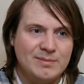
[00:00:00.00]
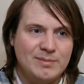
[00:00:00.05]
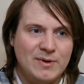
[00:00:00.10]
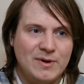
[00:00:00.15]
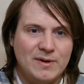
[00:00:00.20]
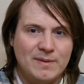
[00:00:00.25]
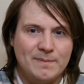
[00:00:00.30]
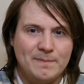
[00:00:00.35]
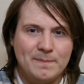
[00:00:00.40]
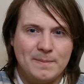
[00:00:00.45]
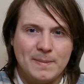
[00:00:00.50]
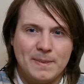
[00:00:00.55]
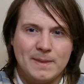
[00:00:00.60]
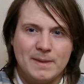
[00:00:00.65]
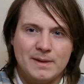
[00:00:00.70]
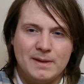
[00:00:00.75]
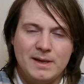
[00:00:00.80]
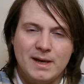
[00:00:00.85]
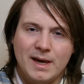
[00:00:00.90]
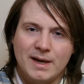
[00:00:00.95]
But
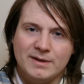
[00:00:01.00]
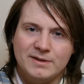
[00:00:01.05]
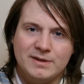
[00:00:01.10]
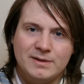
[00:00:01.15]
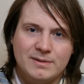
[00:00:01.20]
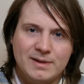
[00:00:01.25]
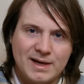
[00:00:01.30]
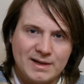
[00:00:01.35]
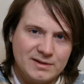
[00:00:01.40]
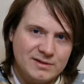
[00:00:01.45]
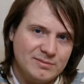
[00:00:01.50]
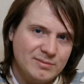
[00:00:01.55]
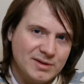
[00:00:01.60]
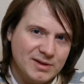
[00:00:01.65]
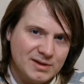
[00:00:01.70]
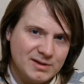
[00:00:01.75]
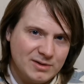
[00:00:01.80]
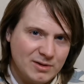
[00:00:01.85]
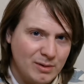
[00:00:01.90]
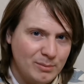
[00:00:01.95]
yeah, so that's
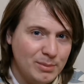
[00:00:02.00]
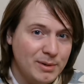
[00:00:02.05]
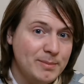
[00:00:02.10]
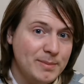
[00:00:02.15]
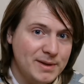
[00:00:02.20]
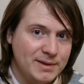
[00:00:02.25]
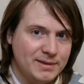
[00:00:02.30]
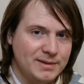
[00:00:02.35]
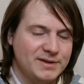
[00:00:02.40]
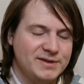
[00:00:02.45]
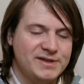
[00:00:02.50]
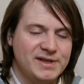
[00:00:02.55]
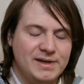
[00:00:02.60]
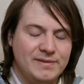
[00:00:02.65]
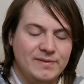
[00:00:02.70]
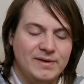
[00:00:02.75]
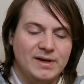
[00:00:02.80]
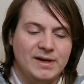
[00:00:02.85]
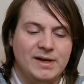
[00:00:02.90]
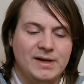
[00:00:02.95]
something to complement the
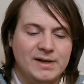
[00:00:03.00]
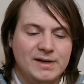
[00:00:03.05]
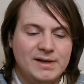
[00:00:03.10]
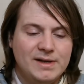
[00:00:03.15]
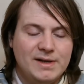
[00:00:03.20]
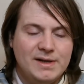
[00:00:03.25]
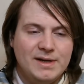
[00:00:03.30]
CV.